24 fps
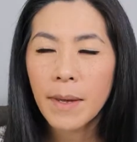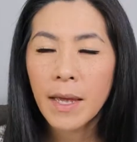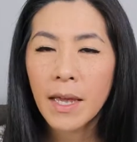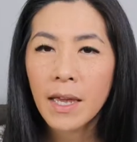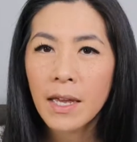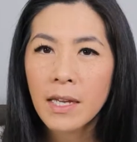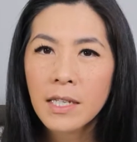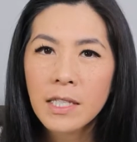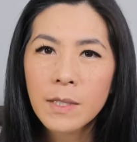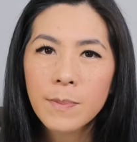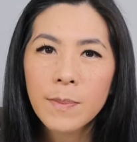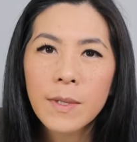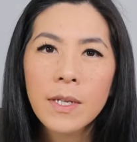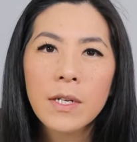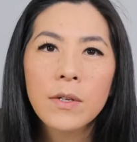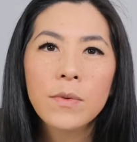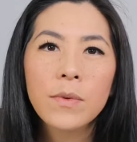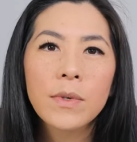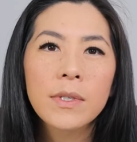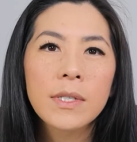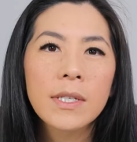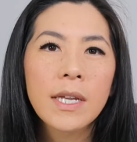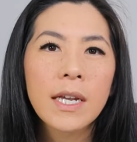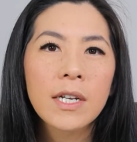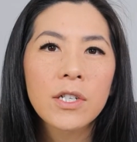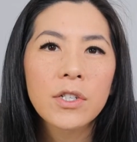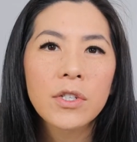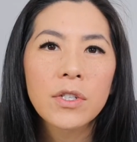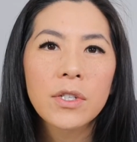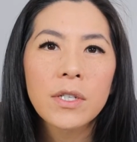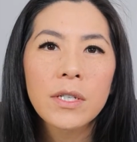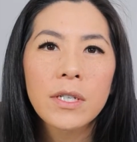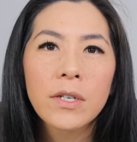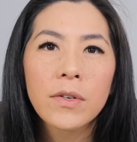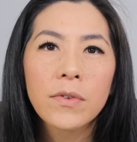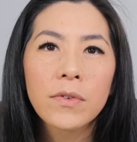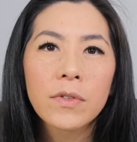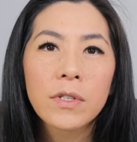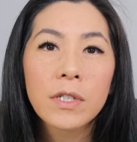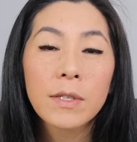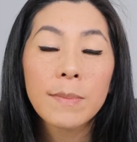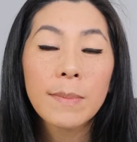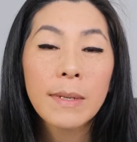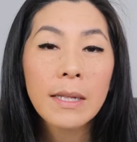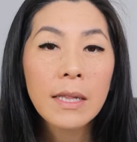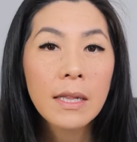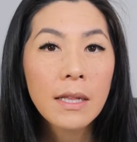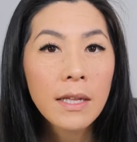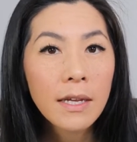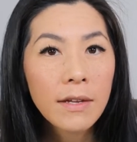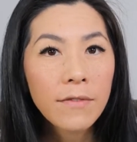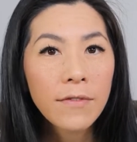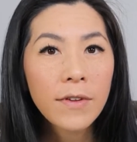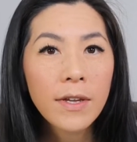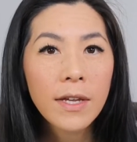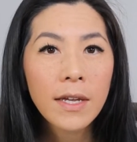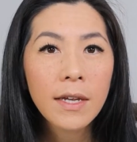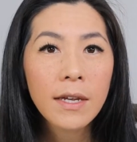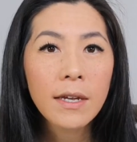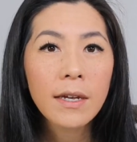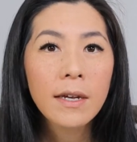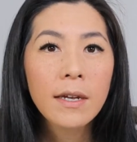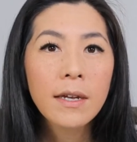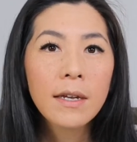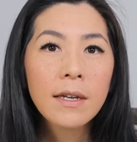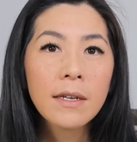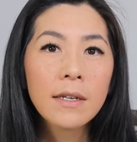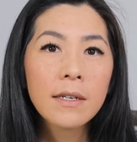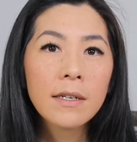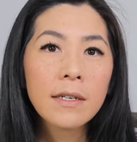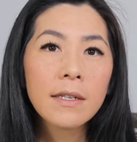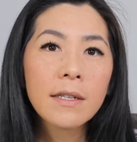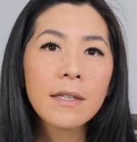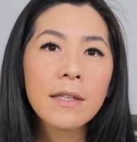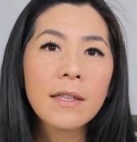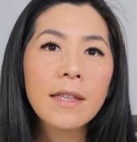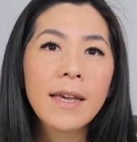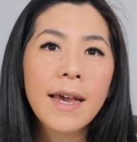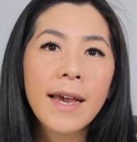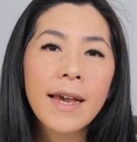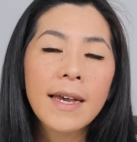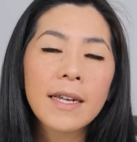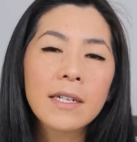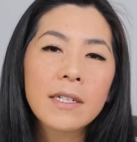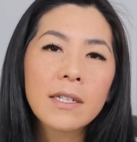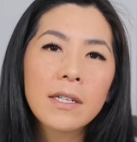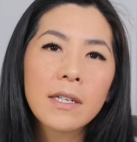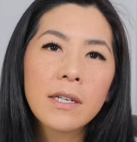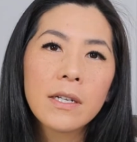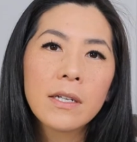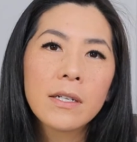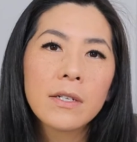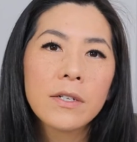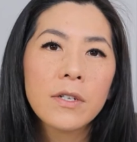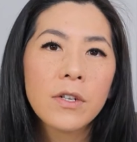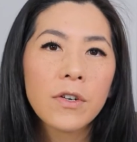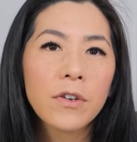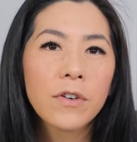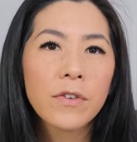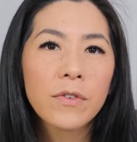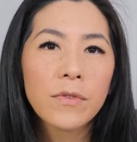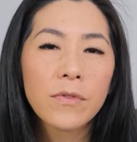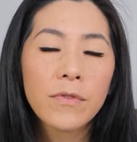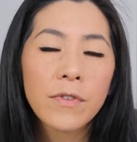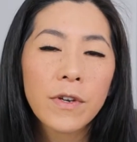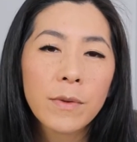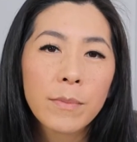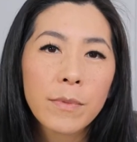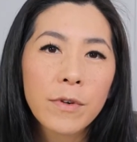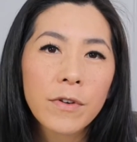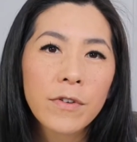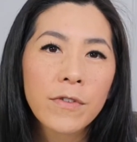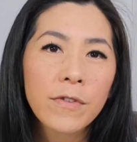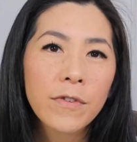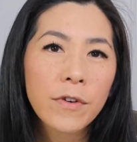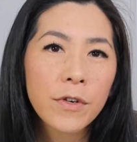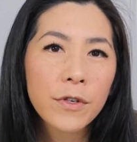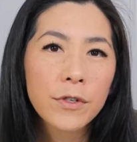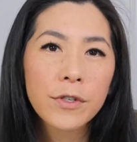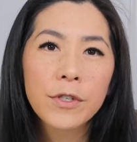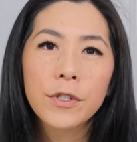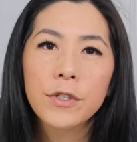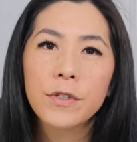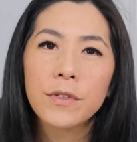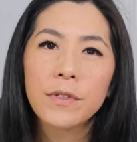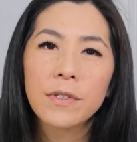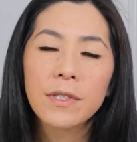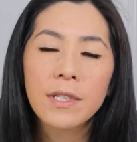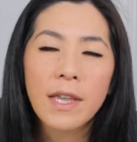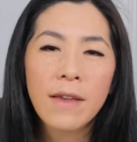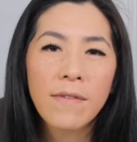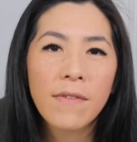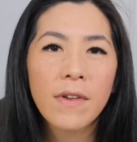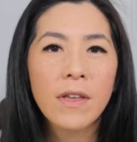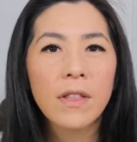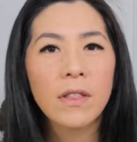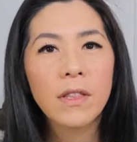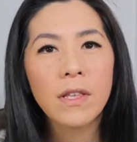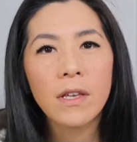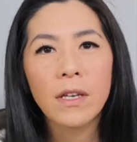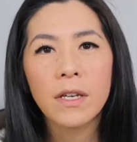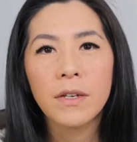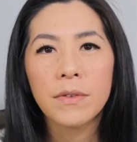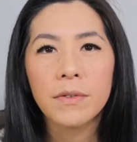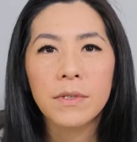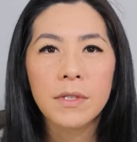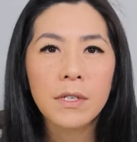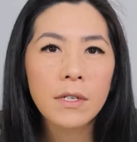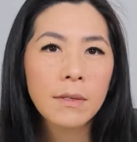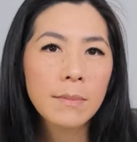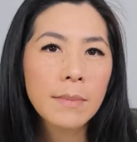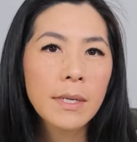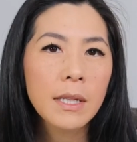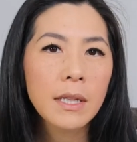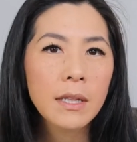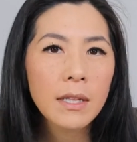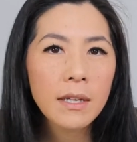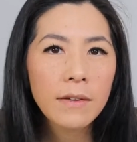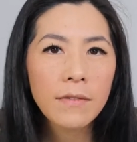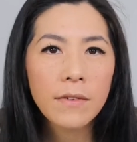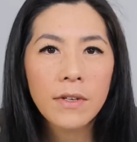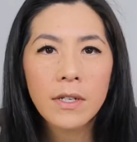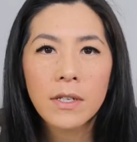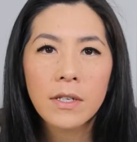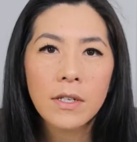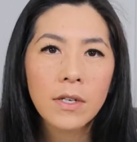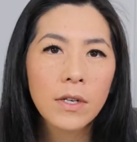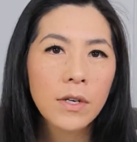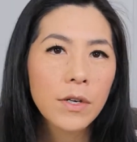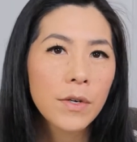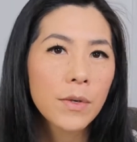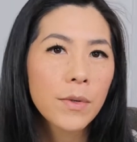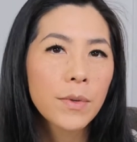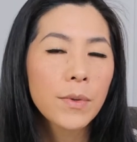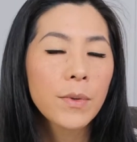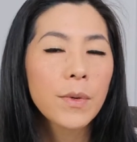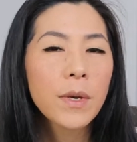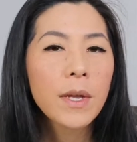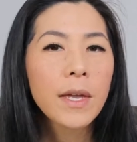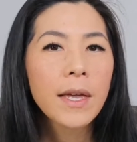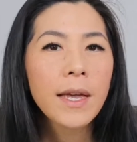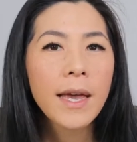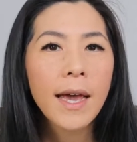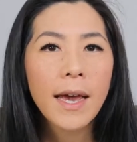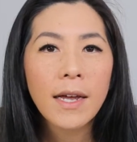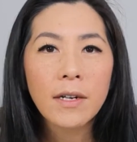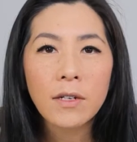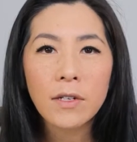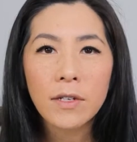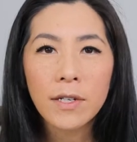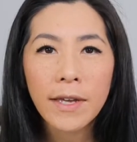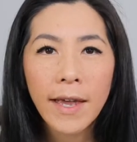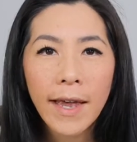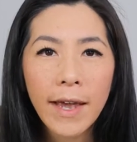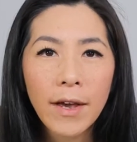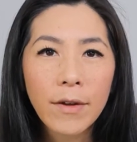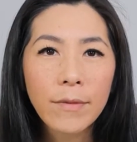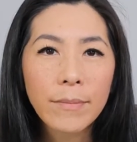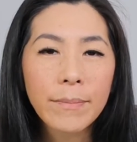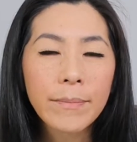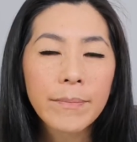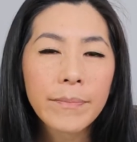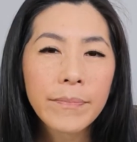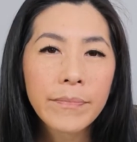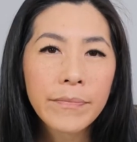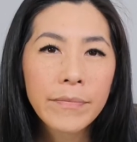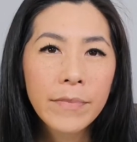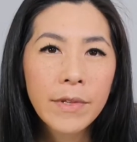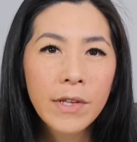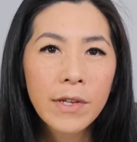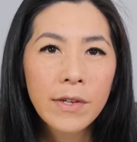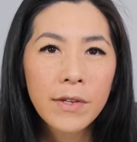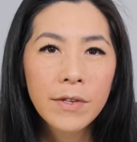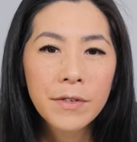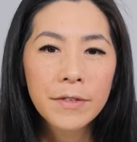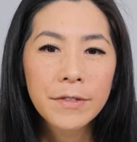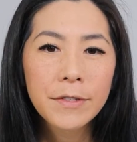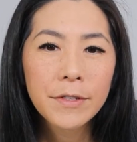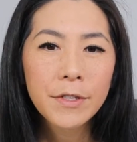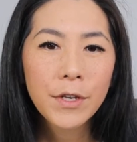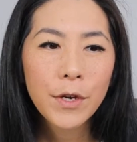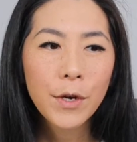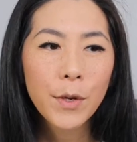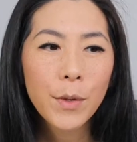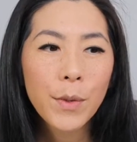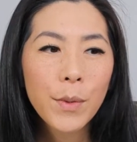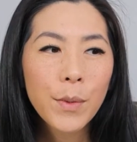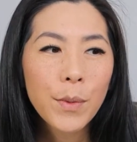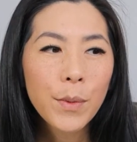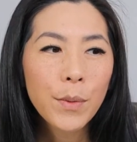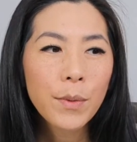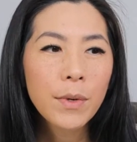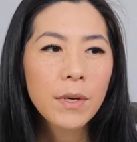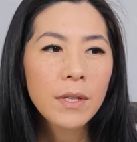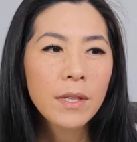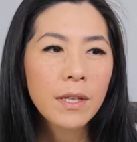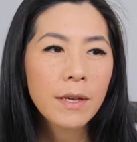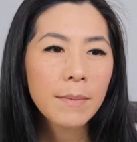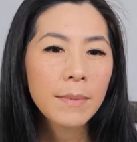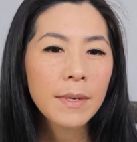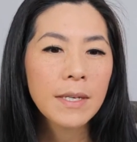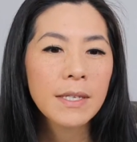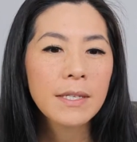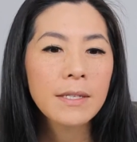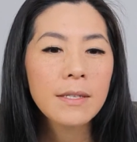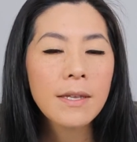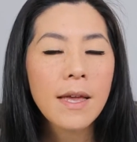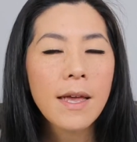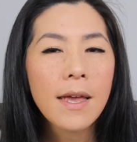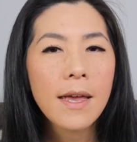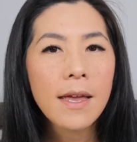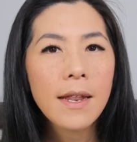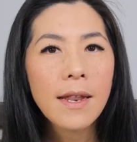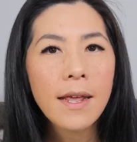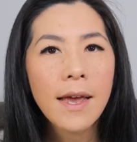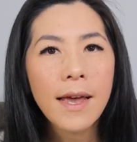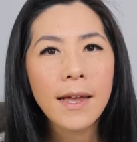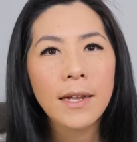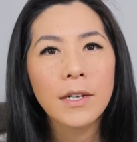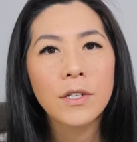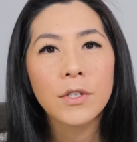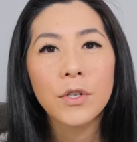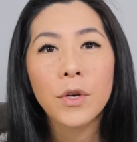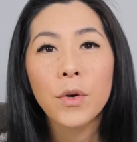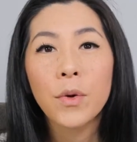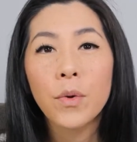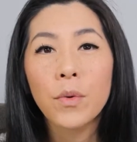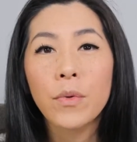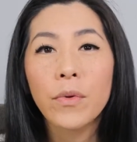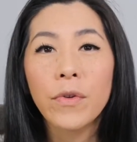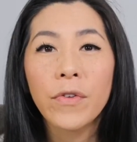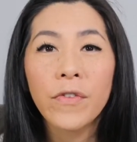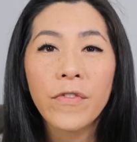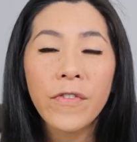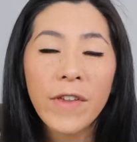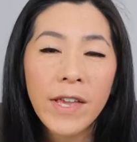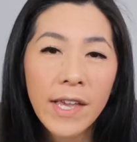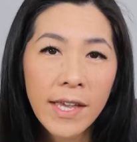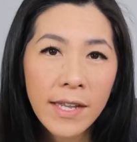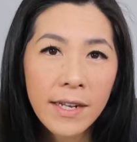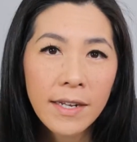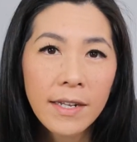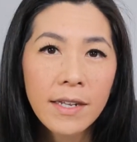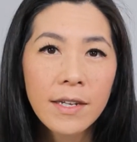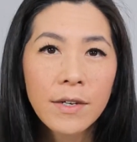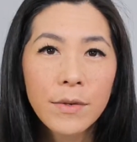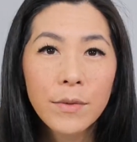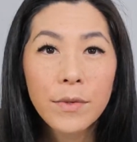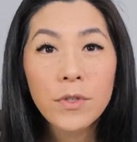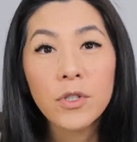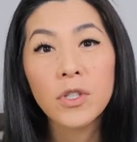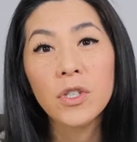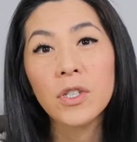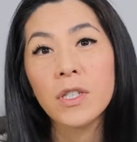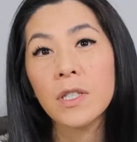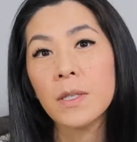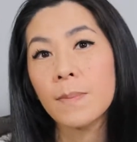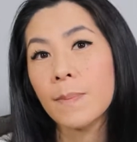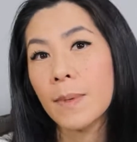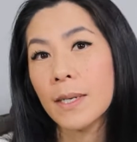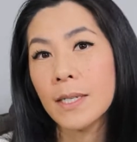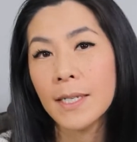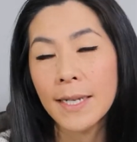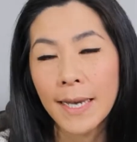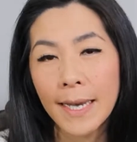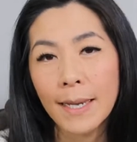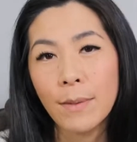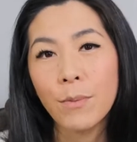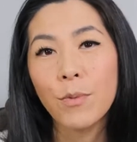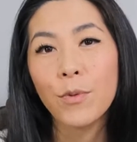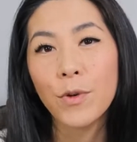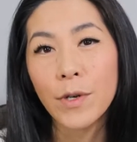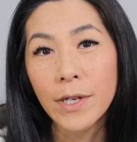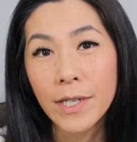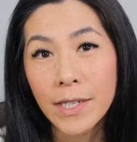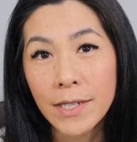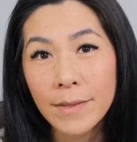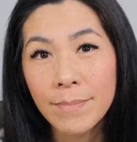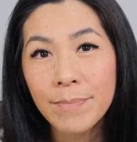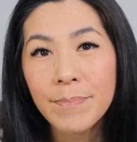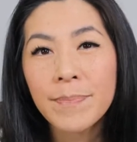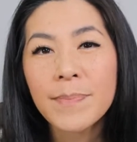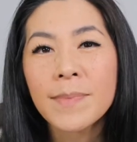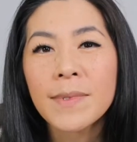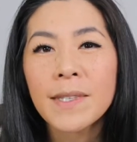husband was actually going to be leaving that November 1st through 7th. He was going to be leaving to go out of town. So with that being said, I told Finn, which is my type 1,